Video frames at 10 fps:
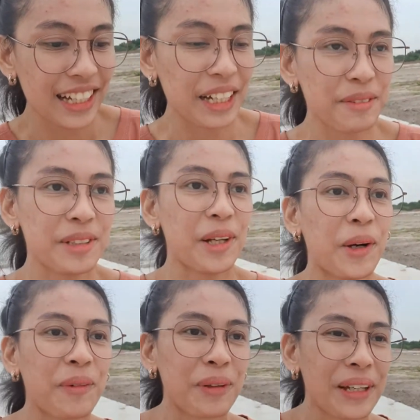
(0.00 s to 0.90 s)
I'm slow
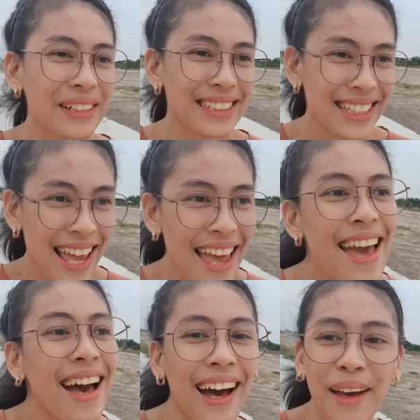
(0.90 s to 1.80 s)
because
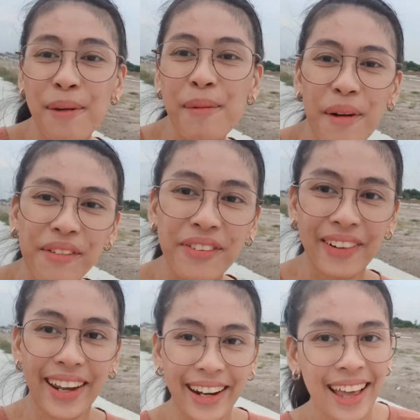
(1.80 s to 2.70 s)
I'm
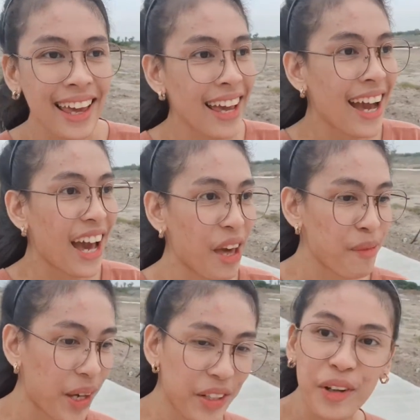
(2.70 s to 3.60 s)
afraid I
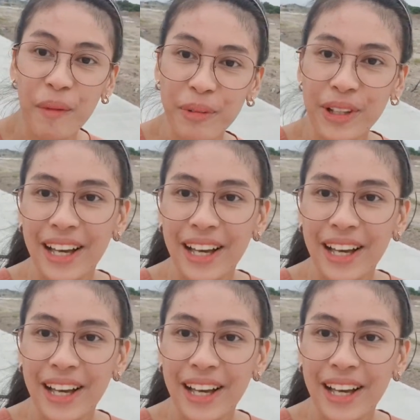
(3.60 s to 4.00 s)
might drop you